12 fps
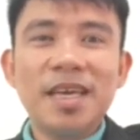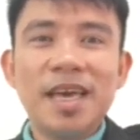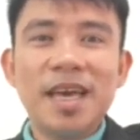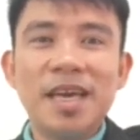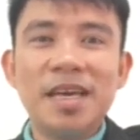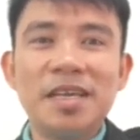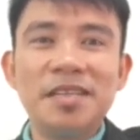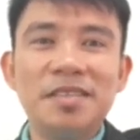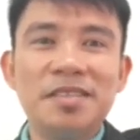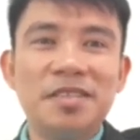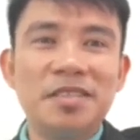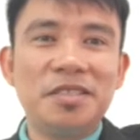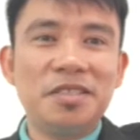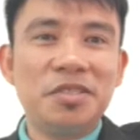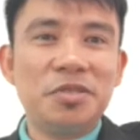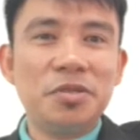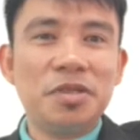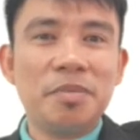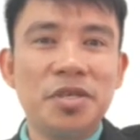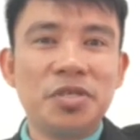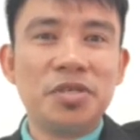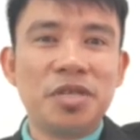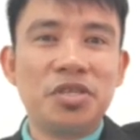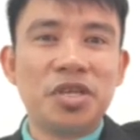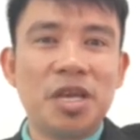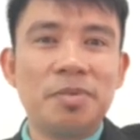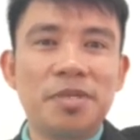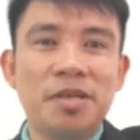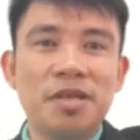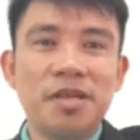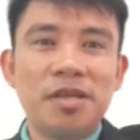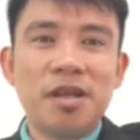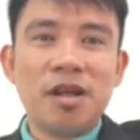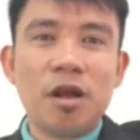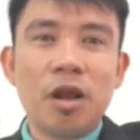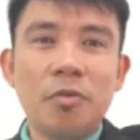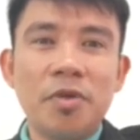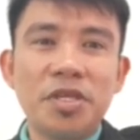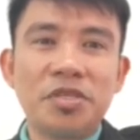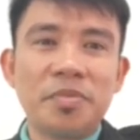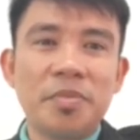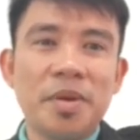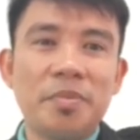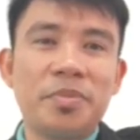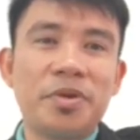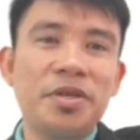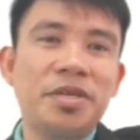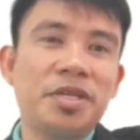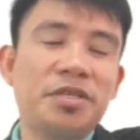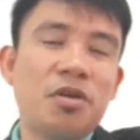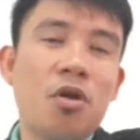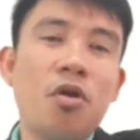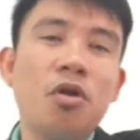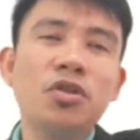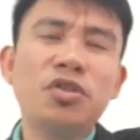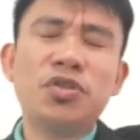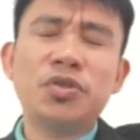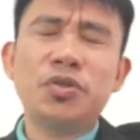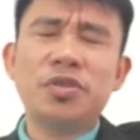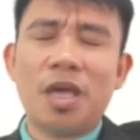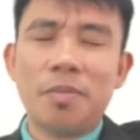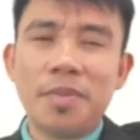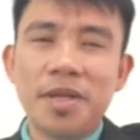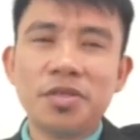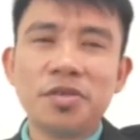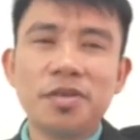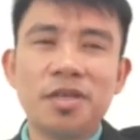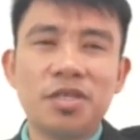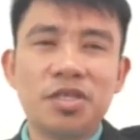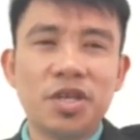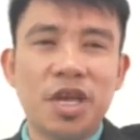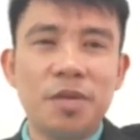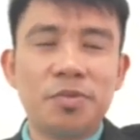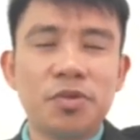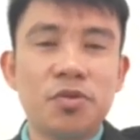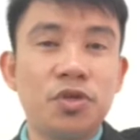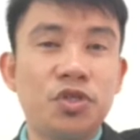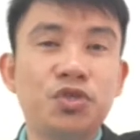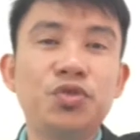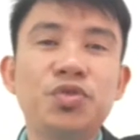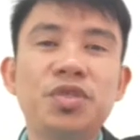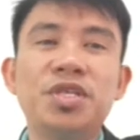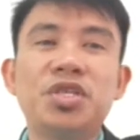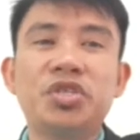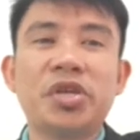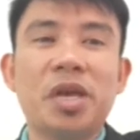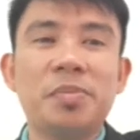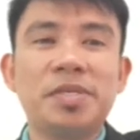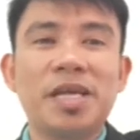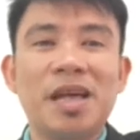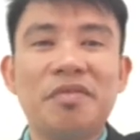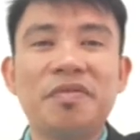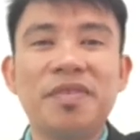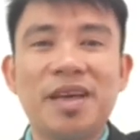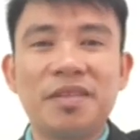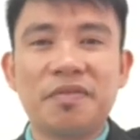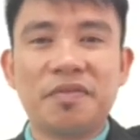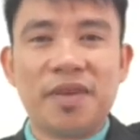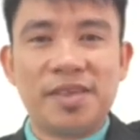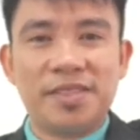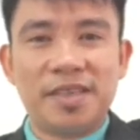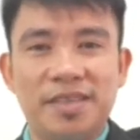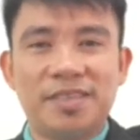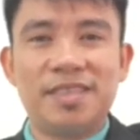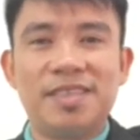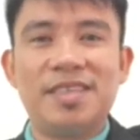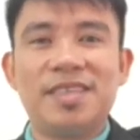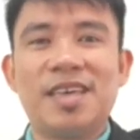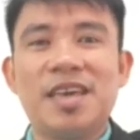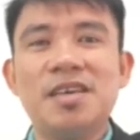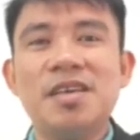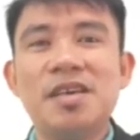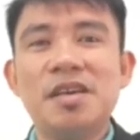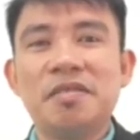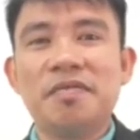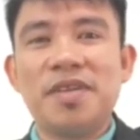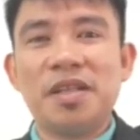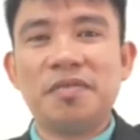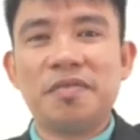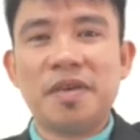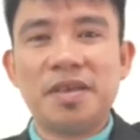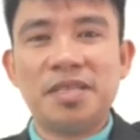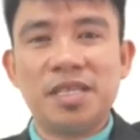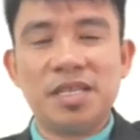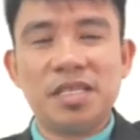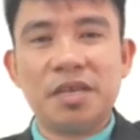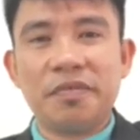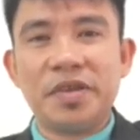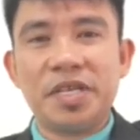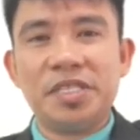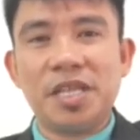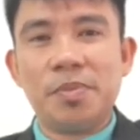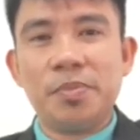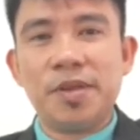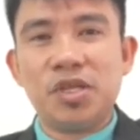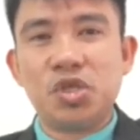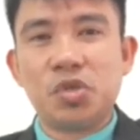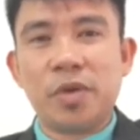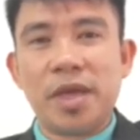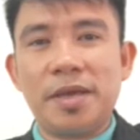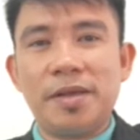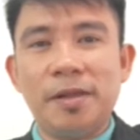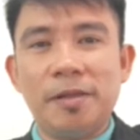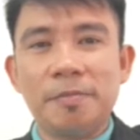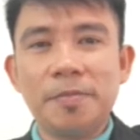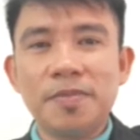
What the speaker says: and in two-dimensional shapes, always remember that all two-dimensional shapes or 2D shapes have flat faces. Okay, flat faces. Let's say for example a triangle.